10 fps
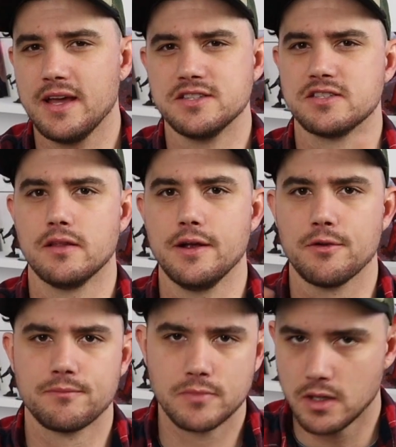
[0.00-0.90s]
and slay
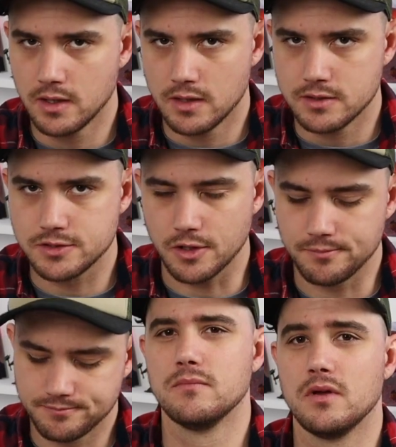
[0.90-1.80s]
her. So
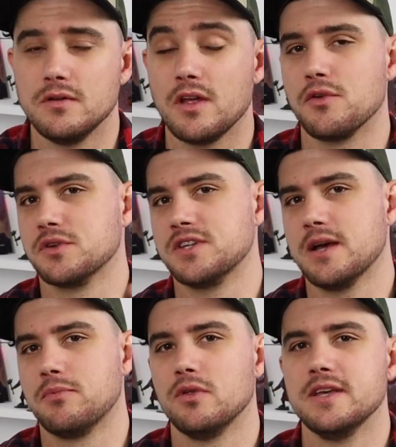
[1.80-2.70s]
another
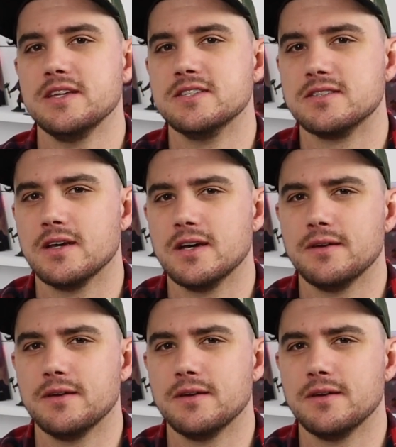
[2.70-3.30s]
example is